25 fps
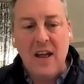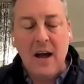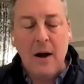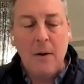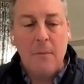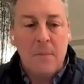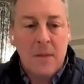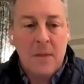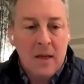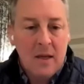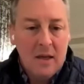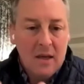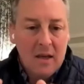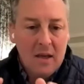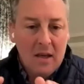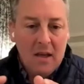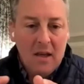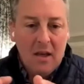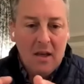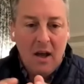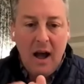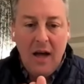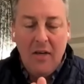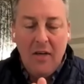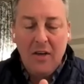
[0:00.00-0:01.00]
Now,
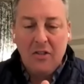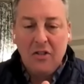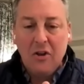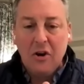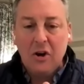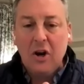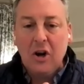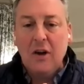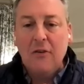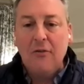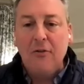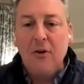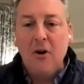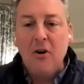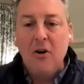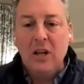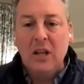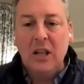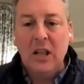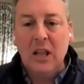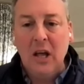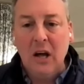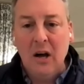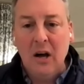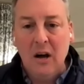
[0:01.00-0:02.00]
I think they're going to fall
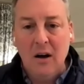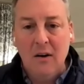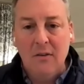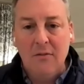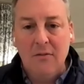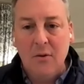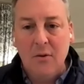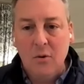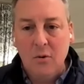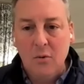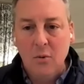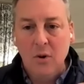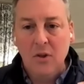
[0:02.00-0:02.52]
in love